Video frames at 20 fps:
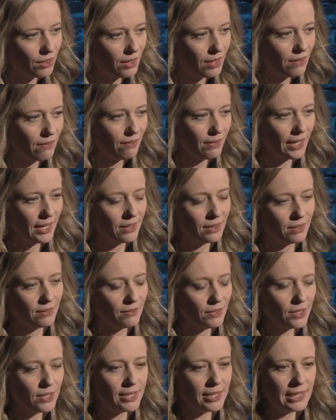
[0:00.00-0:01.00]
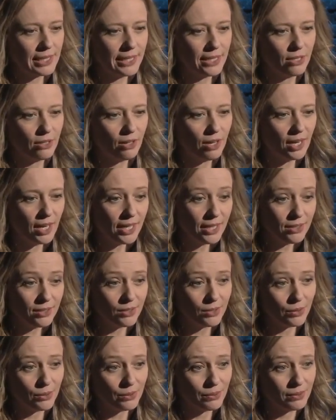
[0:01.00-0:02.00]
In fact, the first leader I
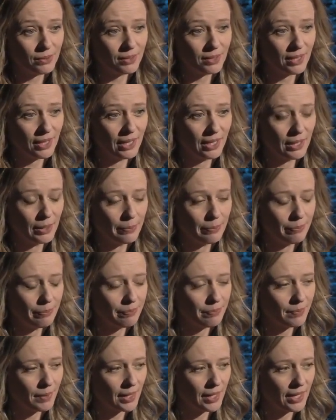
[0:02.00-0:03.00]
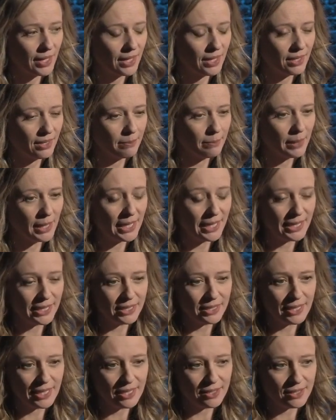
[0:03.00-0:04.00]
knew and
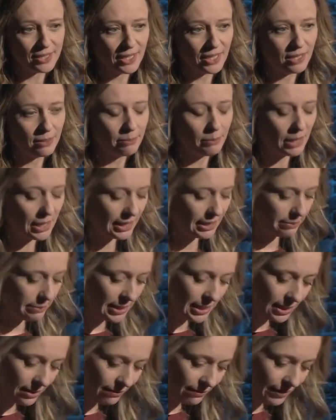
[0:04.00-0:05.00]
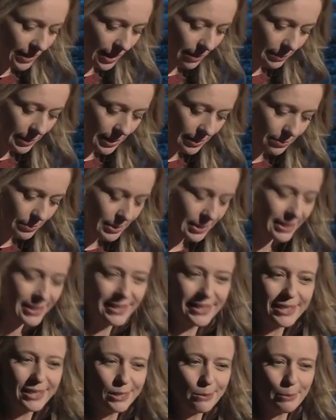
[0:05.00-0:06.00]
admired outside of my immediate family was
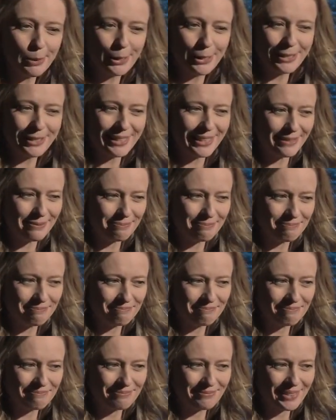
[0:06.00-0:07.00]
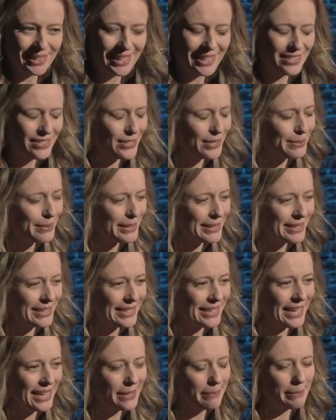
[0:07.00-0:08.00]
Sister Bernadette. And she was
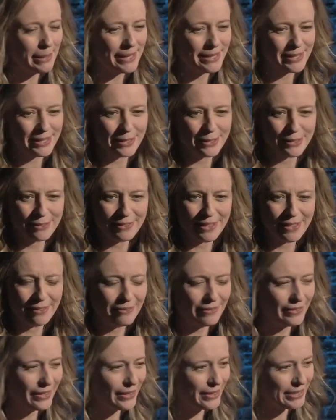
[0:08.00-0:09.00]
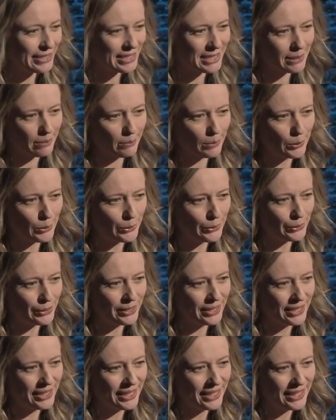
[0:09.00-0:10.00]
the headmaster of our very small
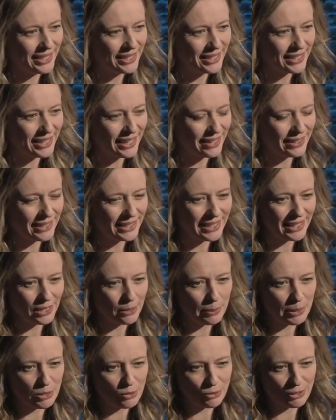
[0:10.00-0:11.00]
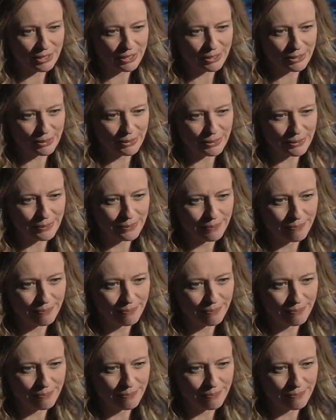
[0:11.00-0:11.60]
Catholic elementary school.